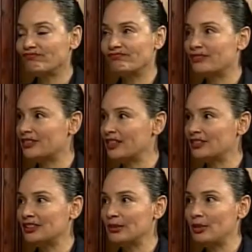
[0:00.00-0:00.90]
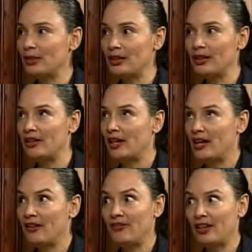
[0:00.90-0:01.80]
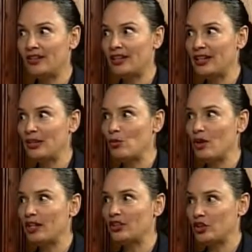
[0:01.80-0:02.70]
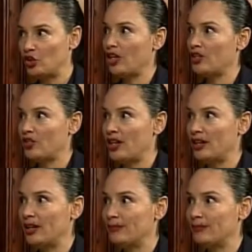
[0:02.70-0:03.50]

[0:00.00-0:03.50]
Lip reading: it doesn't seem to be affecting anyone to change that up.